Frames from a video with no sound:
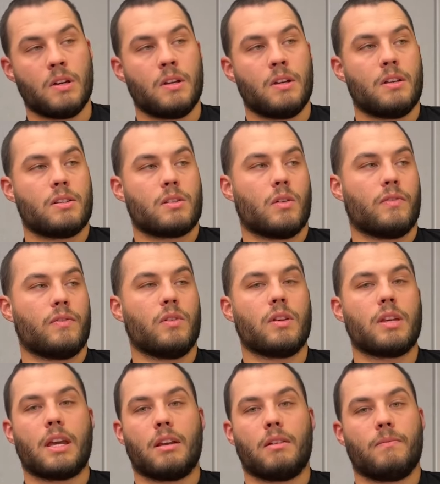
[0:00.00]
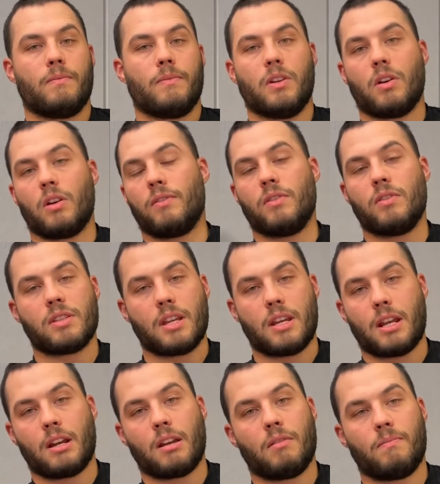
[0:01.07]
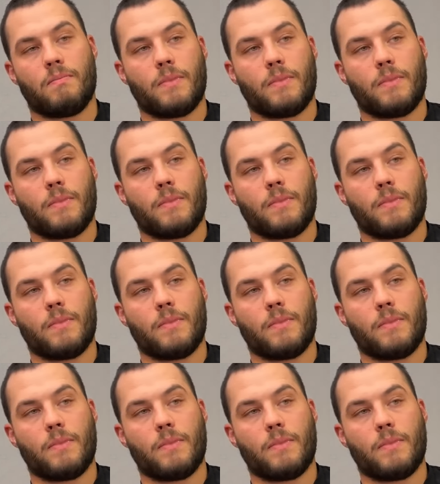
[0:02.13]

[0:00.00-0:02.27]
So if you get, if you send out